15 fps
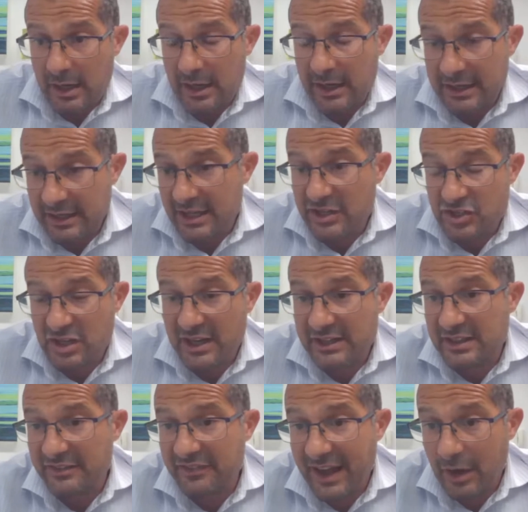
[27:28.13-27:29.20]
initially
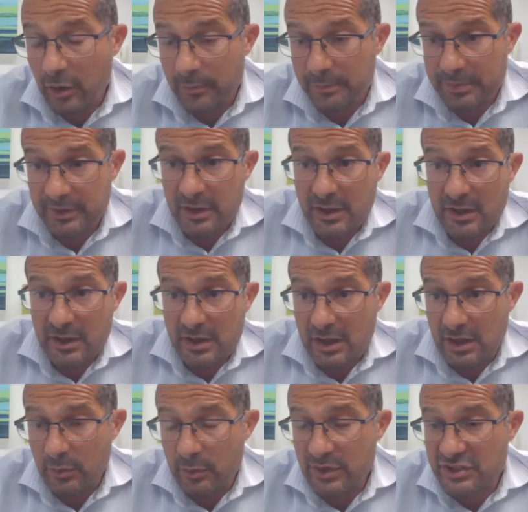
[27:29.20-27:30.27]
develop,
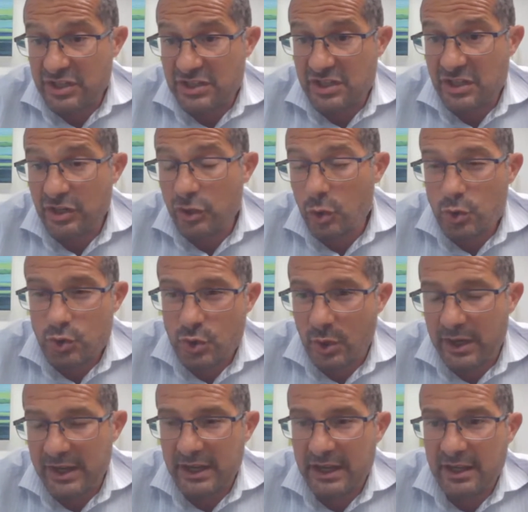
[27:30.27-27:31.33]
which is
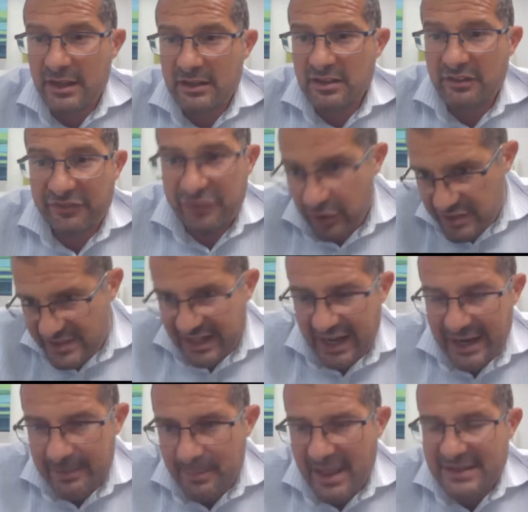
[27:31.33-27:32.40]
usually the first
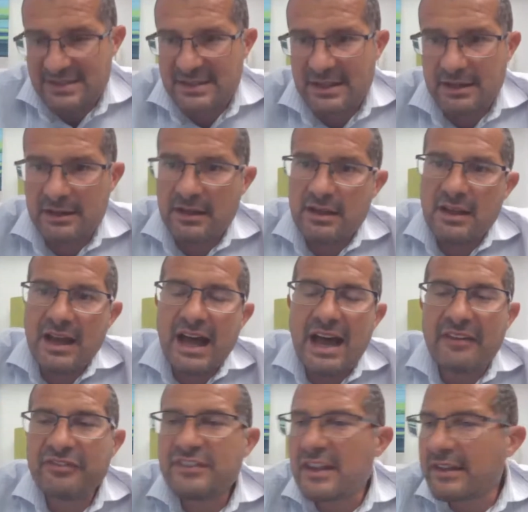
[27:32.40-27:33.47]
trimester.
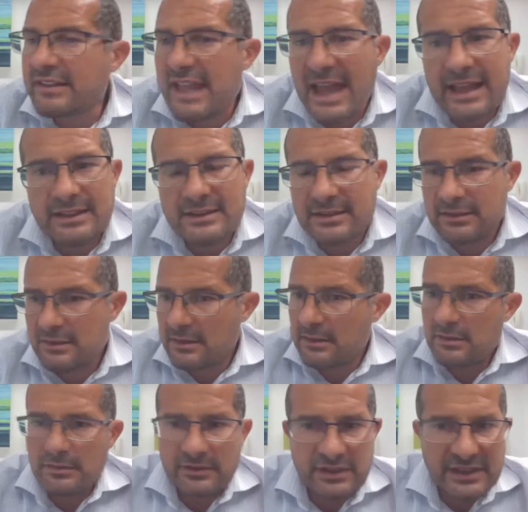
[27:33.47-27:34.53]
After that,
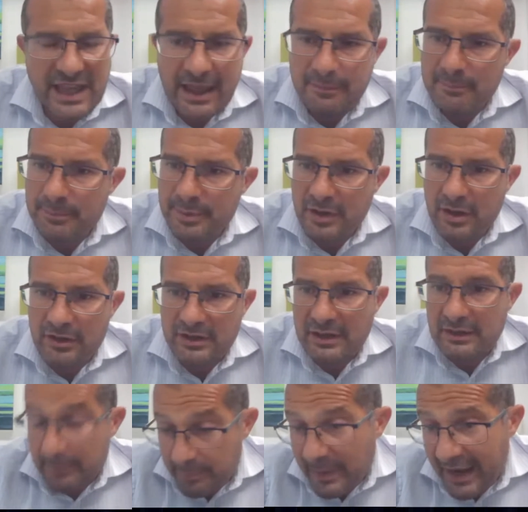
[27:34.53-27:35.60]
the embryo,
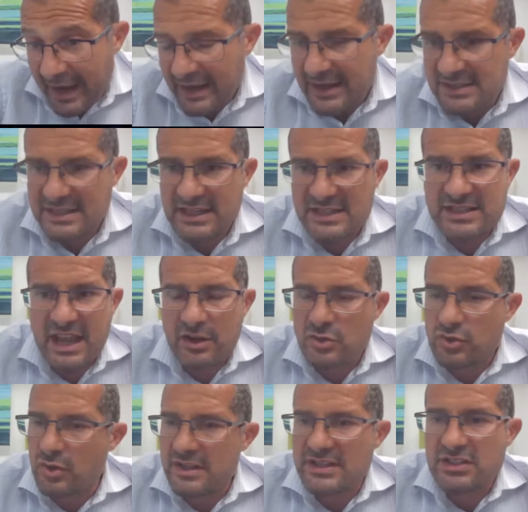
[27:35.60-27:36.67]
the pregnancy is
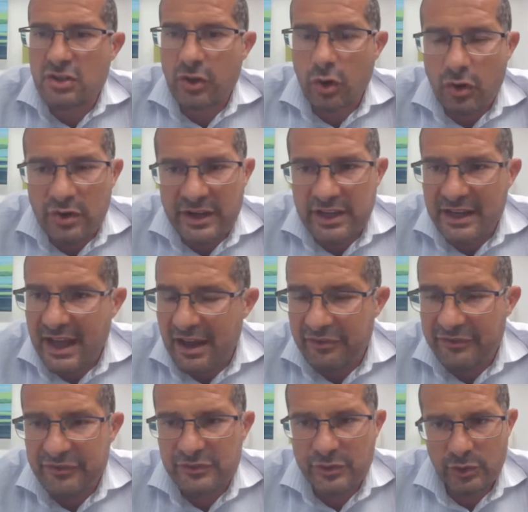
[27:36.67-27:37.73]
actually strong
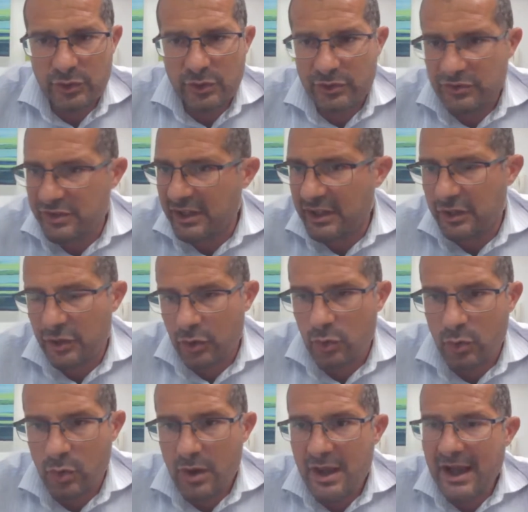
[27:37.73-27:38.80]
enough to
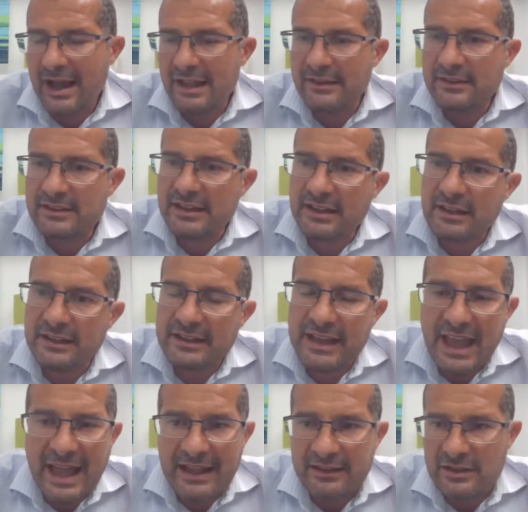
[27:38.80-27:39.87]
continue until the
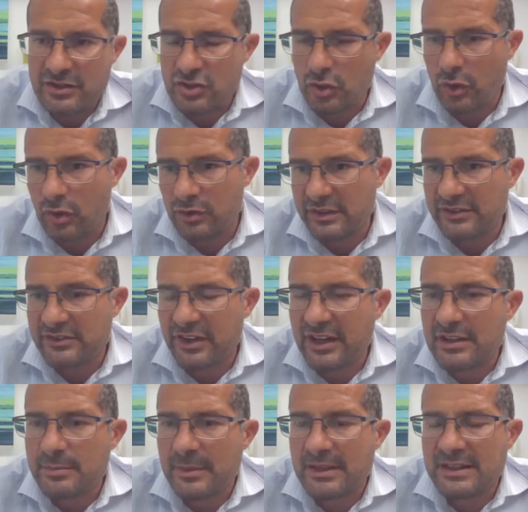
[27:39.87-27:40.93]
end. So the
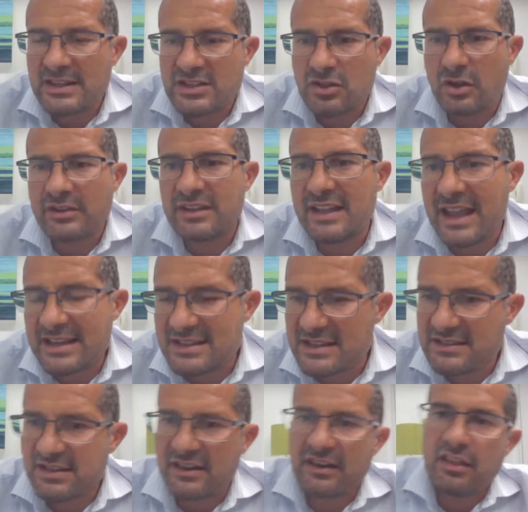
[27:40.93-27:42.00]
treatment is not
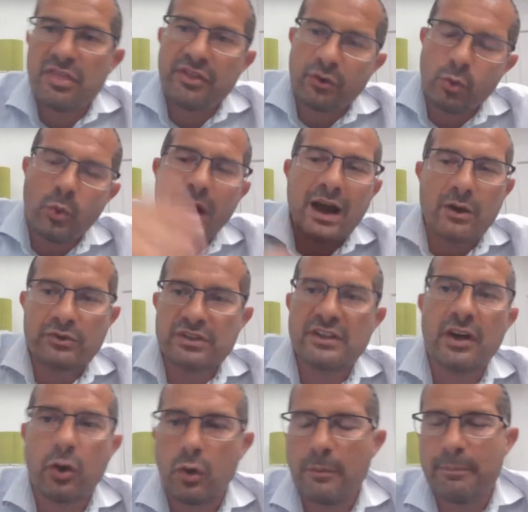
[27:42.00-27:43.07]
necessary throughout the
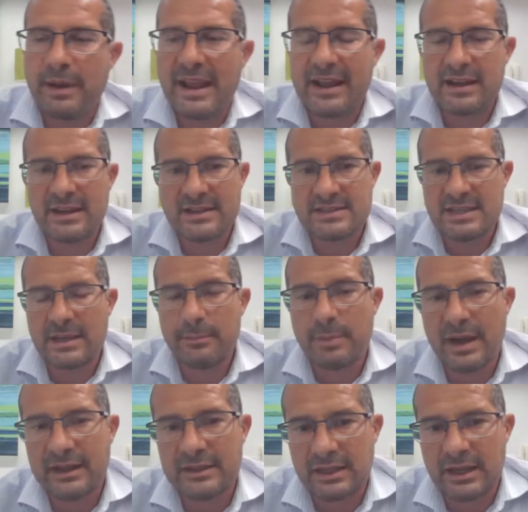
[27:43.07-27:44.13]
whole pregnancy,
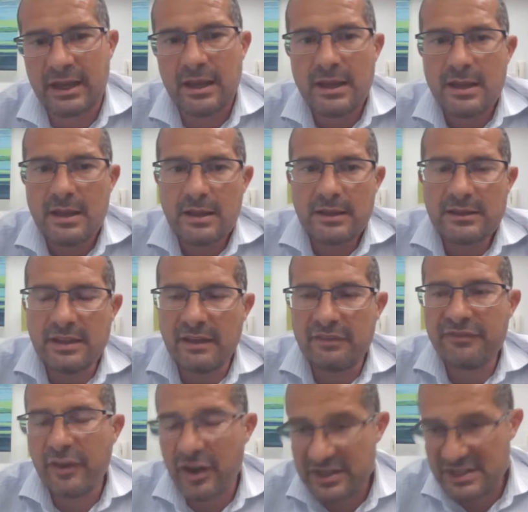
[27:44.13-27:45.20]
but the
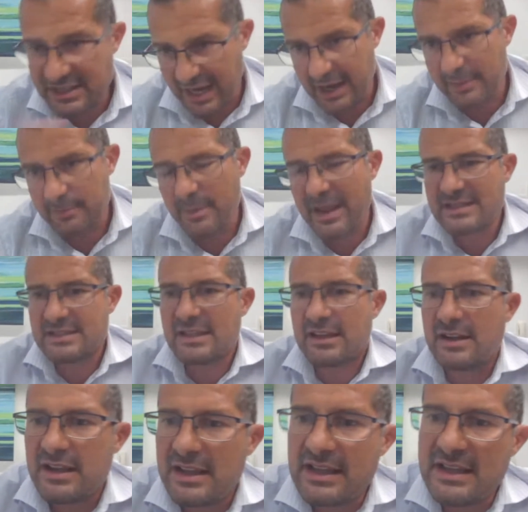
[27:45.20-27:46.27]
first
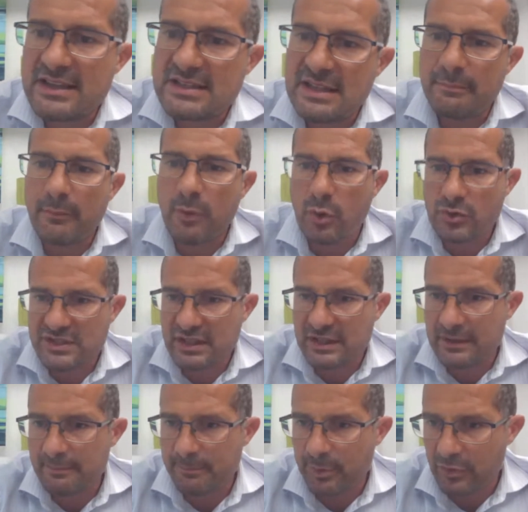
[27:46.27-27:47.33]
trimester is the most
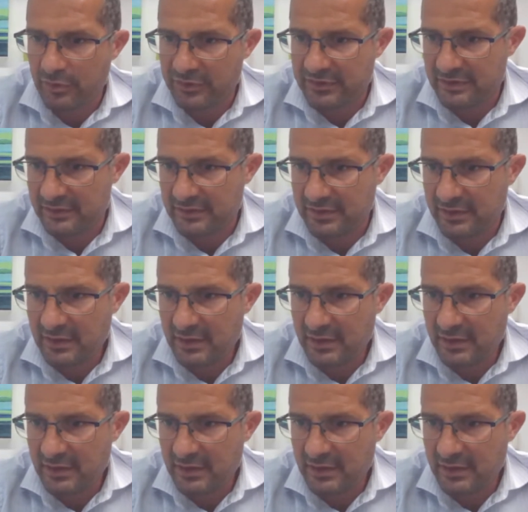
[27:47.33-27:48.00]
important